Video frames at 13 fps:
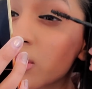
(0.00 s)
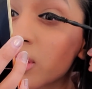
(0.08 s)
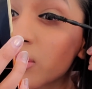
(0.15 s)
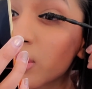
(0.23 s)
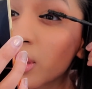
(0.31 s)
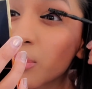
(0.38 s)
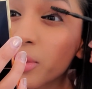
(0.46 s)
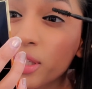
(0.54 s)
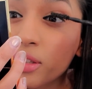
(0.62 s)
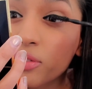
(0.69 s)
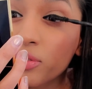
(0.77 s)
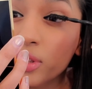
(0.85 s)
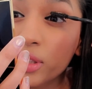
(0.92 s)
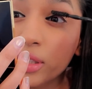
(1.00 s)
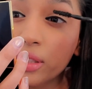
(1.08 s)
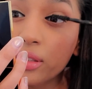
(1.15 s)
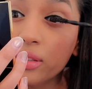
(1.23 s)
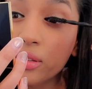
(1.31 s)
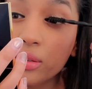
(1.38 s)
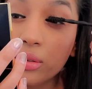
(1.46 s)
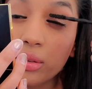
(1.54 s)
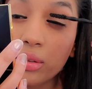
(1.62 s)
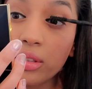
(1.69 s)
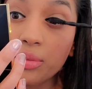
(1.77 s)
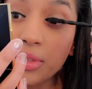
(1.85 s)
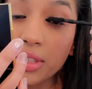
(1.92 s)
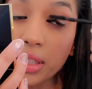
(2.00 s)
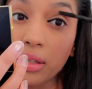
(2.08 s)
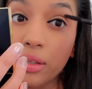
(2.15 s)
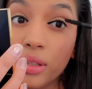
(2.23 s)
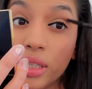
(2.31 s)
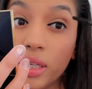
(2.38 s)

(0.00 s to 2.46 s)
every time I have like this mascara on, I